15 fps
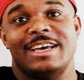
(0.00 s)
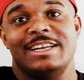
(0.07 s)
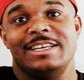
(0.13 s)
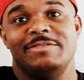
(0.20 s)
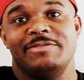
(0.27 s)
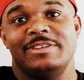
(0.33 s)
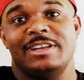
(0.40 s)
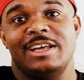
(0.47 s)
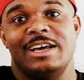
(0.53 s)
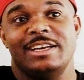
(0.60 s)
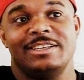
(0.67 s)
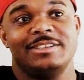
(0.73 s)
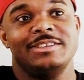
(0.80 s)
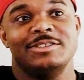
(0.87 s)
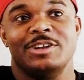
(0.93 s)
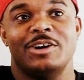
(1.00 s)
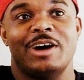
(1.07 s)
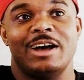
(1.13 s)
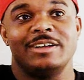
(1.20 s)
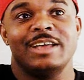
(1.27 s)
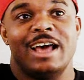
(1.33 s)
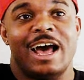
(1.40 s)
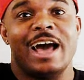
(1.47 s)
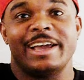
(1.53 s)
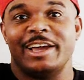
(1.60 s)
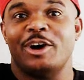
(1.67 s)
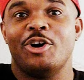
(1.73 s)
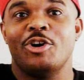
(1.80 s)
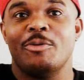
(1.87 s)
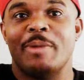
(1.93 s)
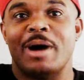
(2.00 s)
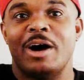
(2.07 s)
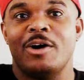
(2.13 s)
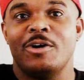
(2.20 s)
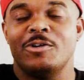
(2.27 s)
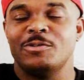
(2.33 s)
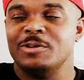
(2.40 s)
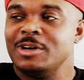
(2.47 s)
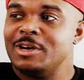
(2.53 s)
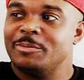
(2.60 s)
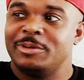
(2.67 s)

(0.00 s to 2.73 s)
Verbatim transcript: Not even like you know, I, I can hold my own.